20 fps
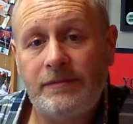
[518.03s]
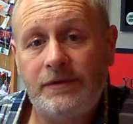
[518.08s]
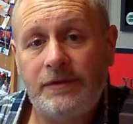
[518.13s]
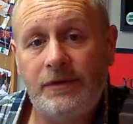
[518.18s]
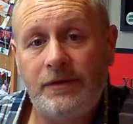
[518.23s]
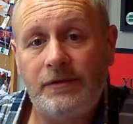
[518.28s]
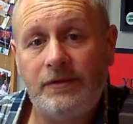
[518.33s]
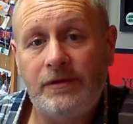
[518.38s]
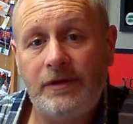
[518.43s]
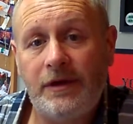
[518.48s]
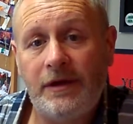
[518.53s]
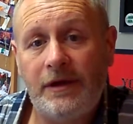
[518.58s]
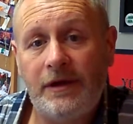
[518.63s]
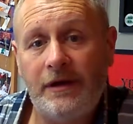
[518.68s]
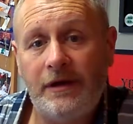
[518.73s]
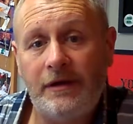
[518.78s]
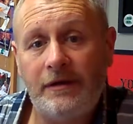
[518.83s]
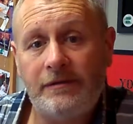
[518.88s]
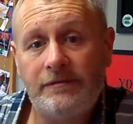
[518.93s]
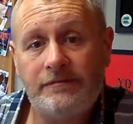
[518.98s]
do a
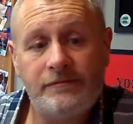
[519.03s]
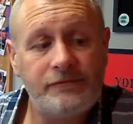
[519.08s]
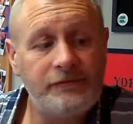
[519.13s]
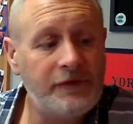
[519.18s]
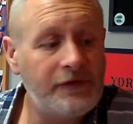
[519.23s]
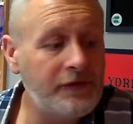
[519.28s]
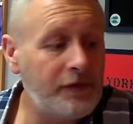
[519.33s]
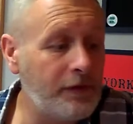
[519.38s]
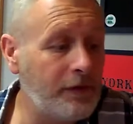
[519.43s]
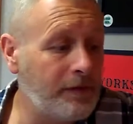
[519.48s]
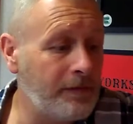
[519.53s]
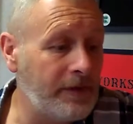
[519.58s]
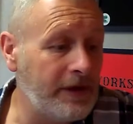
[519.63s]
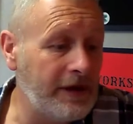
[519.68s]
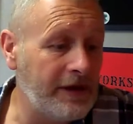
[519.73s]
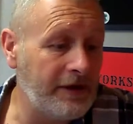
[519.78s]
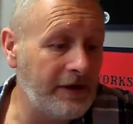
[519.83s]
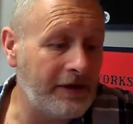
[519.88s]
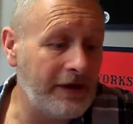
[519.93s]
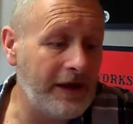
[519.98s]
uh, review up
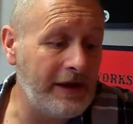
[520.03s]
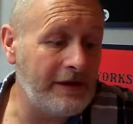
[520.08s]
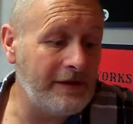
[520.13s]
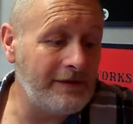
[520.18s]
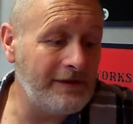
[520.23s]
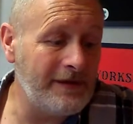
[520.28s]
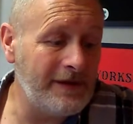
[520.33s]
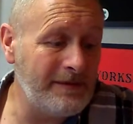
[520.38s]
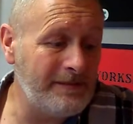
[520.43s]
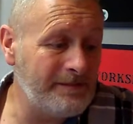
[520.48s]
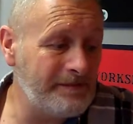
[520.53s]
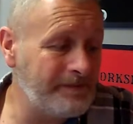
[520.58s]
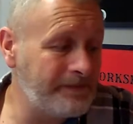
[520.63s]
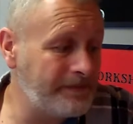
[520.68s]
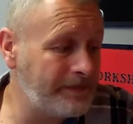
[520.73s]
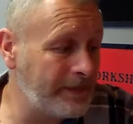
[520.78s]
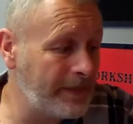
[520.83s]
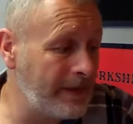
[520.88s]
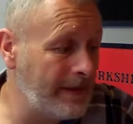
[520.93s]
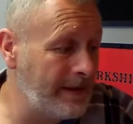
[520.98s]
beer on end of it.
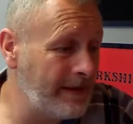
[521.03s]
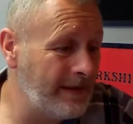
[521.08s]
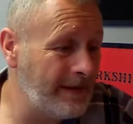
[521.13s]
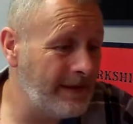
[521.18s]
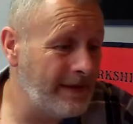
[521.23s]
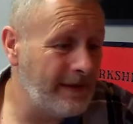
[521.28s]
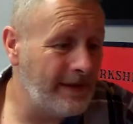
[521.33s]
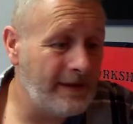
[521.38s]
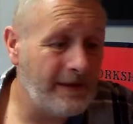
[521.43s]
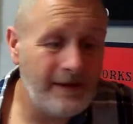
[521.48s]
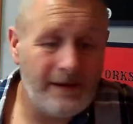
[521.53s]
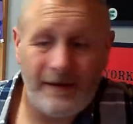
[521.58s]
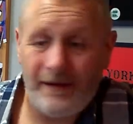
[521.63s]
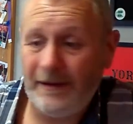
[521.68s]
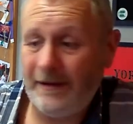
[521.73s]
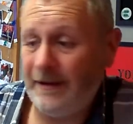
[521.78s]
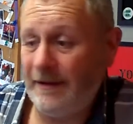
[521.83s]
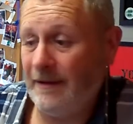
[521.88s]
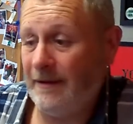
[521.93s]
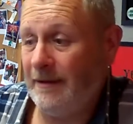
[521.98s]

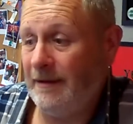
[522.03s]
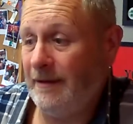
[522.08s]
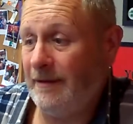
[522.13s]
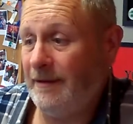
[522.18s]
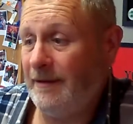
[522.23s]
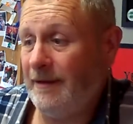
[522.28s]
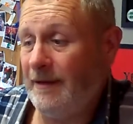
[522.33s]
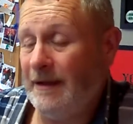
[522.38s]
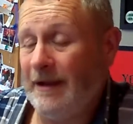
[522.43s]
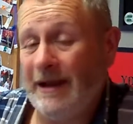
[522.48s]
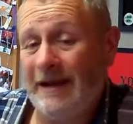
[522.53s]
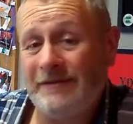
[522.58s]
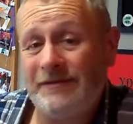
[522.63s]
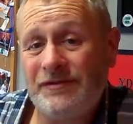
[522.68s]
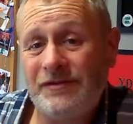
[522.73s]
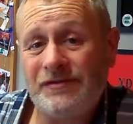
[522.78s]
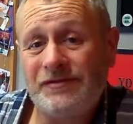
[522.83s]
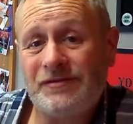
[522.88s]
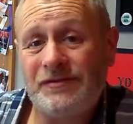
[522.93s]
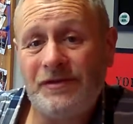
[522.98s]
Uh, I've
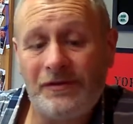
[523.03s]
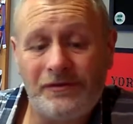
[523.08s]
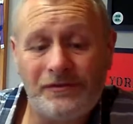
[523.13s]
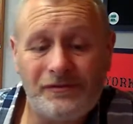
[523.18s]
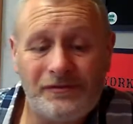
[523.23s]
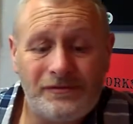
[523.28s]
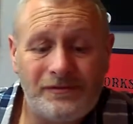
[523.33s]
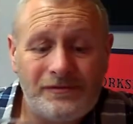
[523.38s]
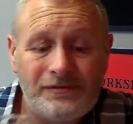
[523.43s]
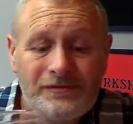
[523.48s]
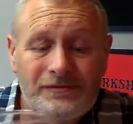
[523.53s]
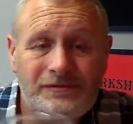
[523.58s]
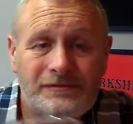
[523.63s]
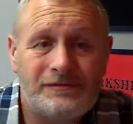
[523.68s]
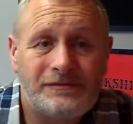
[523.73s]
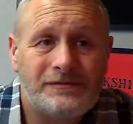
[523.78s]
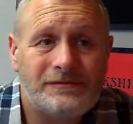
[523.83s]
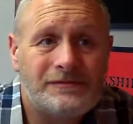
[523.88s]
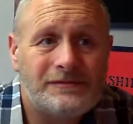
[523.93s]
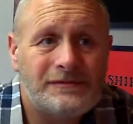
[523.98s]
just done
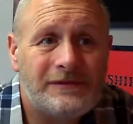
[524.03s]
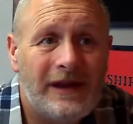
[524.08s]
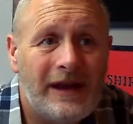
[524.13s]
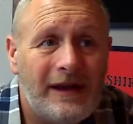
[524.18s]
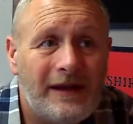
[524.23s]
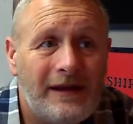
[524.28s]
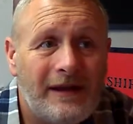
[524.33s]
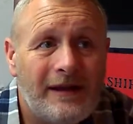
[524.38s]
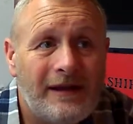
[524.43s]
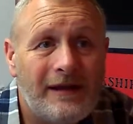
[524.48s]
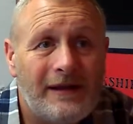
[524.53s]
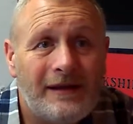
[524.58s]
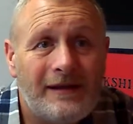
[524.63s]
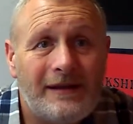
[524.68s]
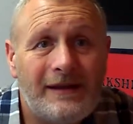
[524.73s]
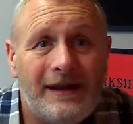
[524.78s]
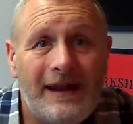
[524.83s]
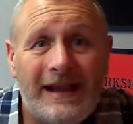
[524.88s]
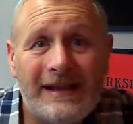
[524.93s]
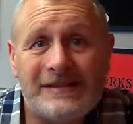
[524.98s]

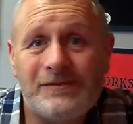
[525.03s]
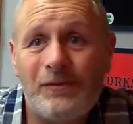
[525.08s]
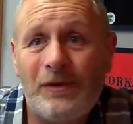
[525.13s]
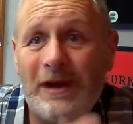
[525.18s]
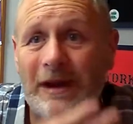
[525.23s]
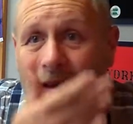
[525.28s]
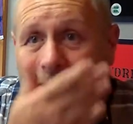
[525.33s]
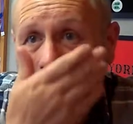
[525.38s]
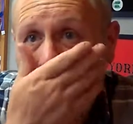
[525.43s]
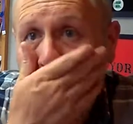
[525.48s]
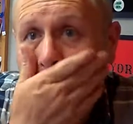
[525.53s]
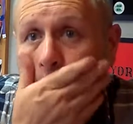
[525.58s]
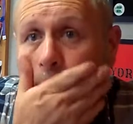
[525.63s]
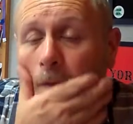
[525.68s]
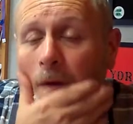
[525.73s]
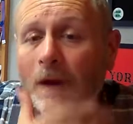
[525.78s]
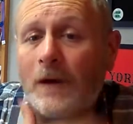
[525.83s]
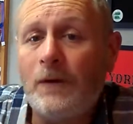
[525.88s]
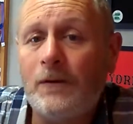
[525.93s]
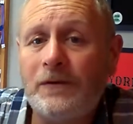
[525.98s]
last week I
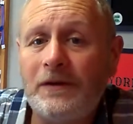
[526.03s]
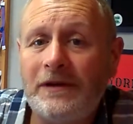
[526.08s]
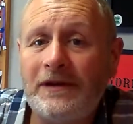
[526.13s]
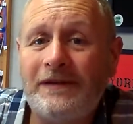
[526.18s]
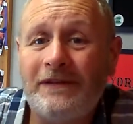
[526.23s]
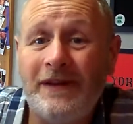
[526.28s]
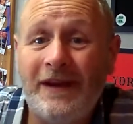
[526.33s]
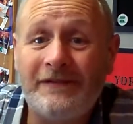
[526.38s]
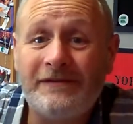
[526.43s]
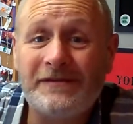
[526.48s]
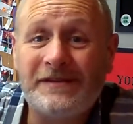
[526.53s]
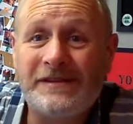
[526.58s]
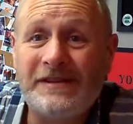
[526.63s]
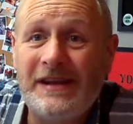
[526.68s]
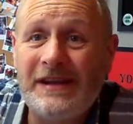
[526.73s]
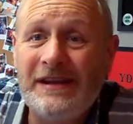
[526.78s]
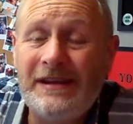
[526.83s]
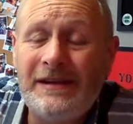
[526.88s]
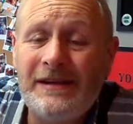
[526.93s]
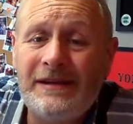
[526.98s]
uploaded if you haven't
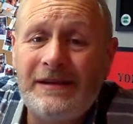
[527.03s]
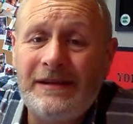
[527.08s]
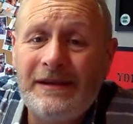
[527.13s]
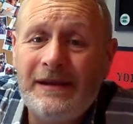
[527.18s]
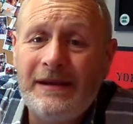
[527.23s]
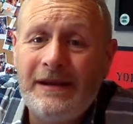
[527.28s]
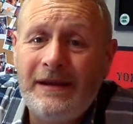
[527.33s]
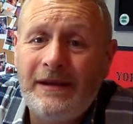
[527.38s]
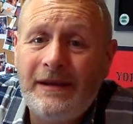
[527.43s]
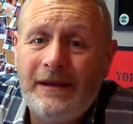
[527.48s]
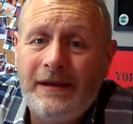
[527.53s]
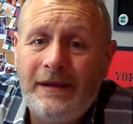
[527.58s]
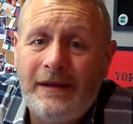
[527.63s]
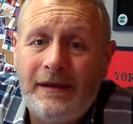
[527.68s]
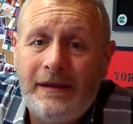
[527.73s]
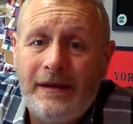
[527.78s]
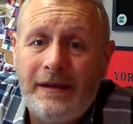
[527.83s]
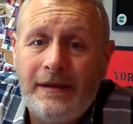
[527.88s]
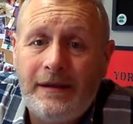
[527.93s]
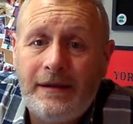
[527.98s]
seen it
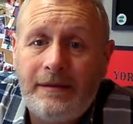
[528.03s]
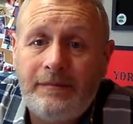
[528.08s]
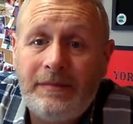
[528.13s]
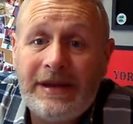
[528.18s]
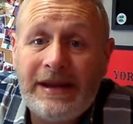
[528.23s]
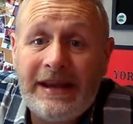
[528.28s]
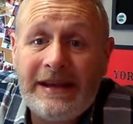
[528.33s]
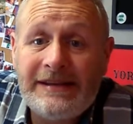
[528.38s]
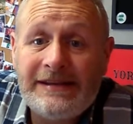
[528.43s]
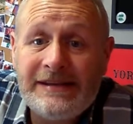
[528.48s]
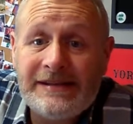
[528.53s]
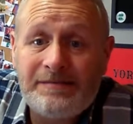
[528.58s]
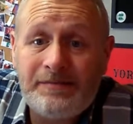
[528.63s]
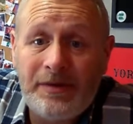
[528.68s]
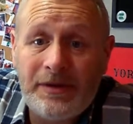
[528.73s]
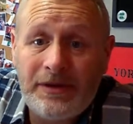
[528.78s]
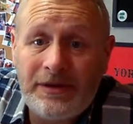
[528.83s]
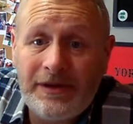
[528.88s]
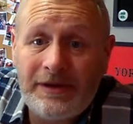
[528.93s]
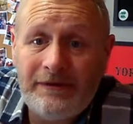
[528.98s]
my latest
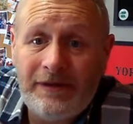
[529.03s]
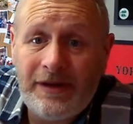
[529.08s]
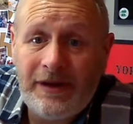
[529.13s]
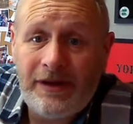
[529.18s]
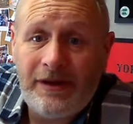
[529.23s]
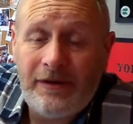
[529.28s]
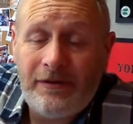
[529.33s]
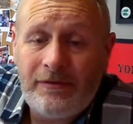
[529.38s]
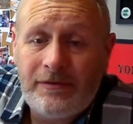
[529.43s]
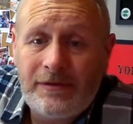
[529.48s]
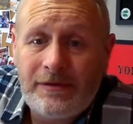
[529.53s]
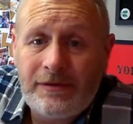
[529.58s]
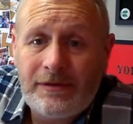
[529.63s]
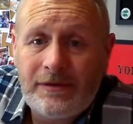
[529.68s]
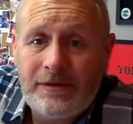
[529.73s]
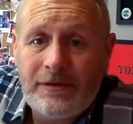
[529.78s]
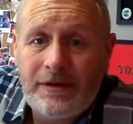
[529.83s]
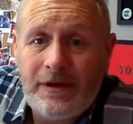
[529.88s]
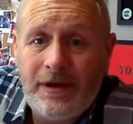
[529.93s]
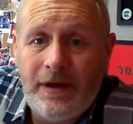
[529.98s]
build it video
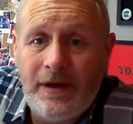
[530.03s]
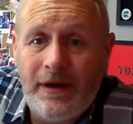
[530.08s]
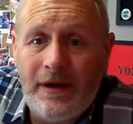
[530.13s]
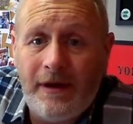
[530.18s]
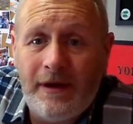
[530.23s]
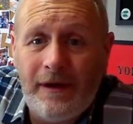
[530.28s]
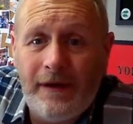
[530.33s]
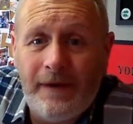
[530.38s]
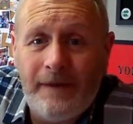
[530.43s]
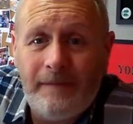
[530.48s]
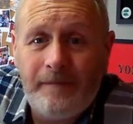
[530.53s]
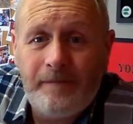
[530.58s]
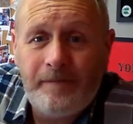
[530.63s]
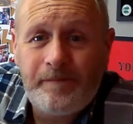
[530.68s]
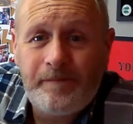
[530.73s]
uh,